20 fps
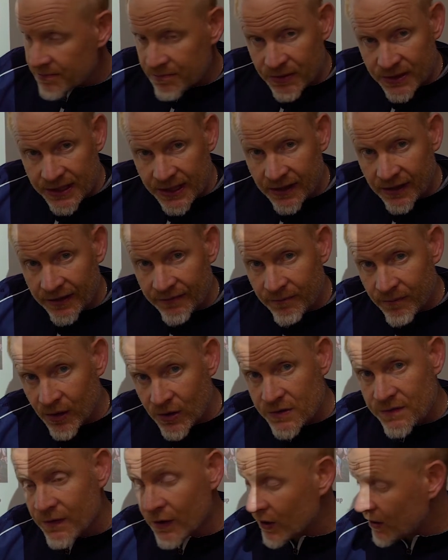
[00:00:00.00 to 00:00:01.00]
particularly
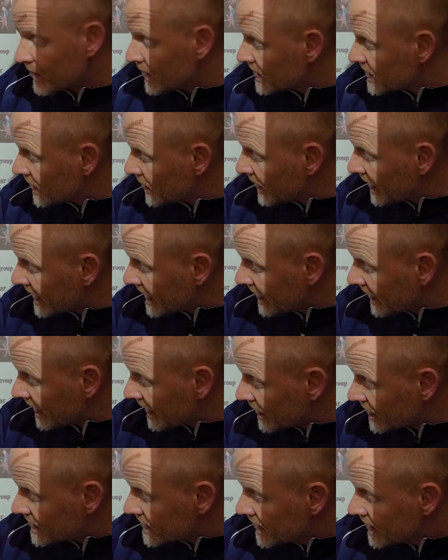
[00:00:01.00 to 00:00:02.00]
most vertebrates are
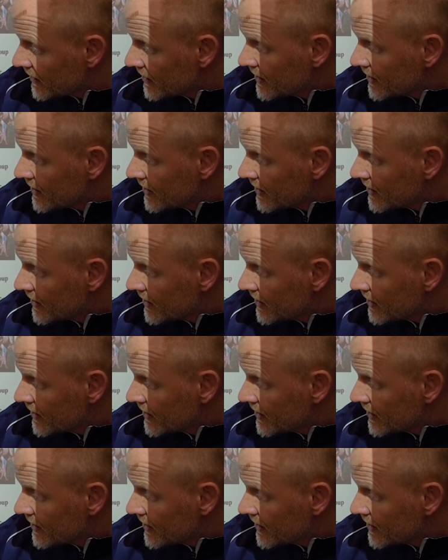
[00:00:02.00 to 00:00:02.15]
regulators,